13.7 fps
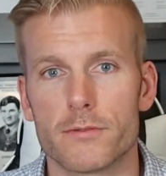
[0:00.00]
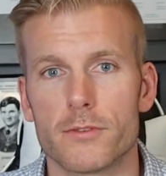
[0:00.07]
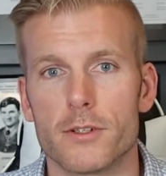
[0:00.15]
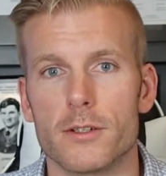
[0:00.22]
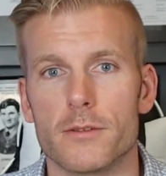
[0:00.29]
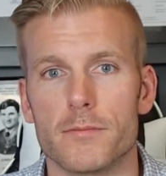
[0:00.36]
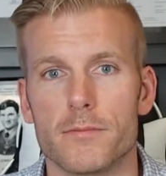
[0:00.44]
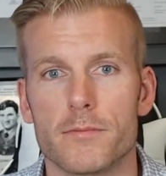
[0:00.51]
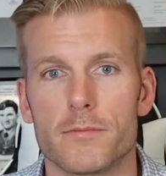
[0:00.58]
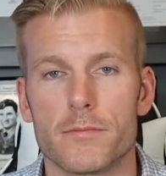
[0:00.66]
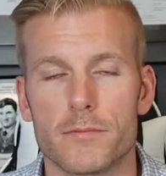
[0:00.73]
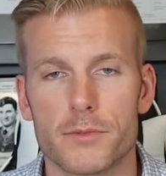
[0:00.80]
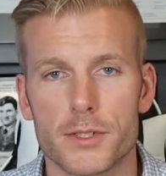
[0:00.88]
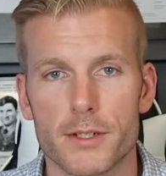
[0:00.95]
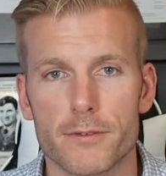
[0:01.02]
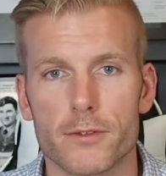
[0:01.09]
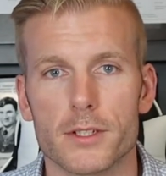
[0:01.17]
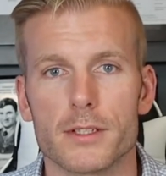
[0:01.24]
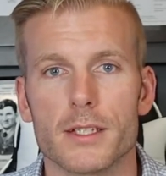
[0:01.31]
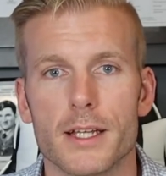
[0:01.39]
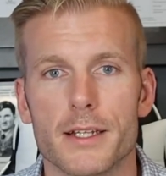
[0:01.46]
from
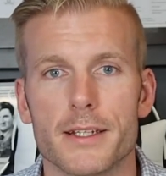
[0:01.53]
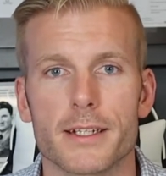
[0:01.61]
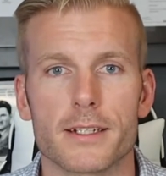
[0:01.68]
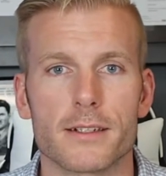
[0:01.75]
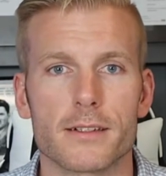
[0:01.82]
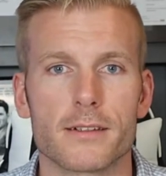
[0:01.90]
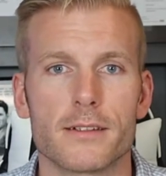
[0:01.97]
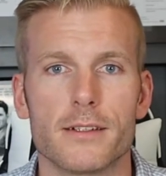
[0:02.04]
different lending